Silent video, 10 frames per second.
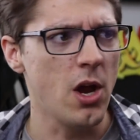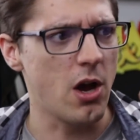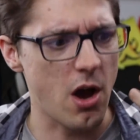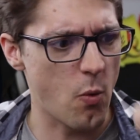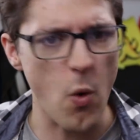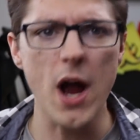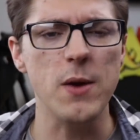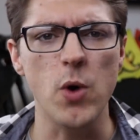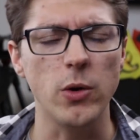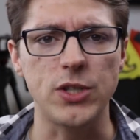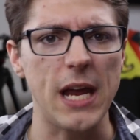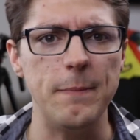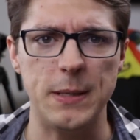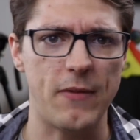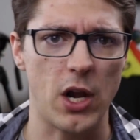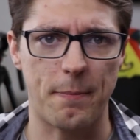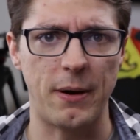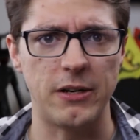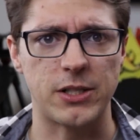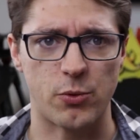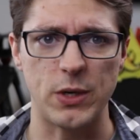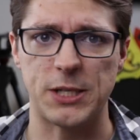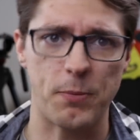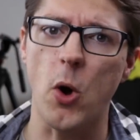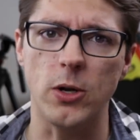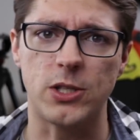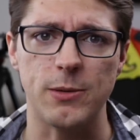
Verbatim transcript: why won't game developers respond